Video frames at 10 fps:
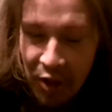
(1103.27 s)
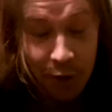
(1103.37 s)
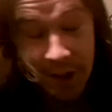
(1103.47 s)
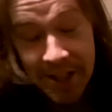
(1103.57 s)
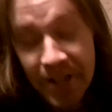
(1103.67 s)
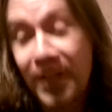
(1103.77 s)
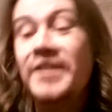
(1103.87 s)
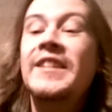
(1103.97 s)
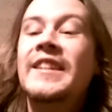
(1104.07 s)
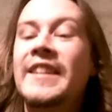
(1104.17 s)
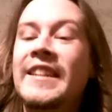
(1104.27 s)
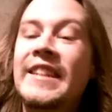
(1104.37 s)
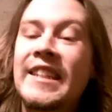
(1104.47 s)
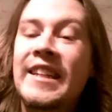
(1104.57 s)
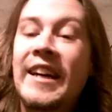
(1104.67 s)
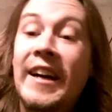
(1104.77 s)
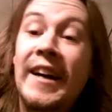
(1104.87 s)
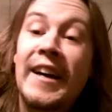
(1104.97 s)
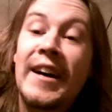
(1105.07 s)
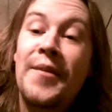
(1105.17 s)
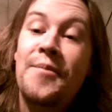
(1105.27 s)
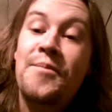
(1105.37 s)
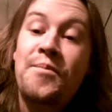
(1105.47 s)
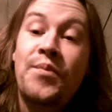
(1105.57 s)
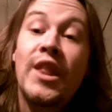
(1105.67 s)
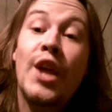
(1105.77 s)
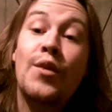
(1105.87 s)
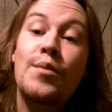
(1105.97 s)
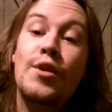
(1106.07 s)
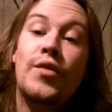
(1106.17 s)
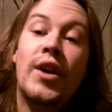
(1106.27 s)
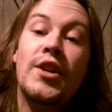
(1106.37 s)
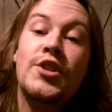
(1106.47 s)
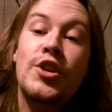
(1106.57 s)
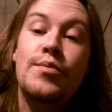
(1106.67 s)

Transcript: Great song. Then we move on to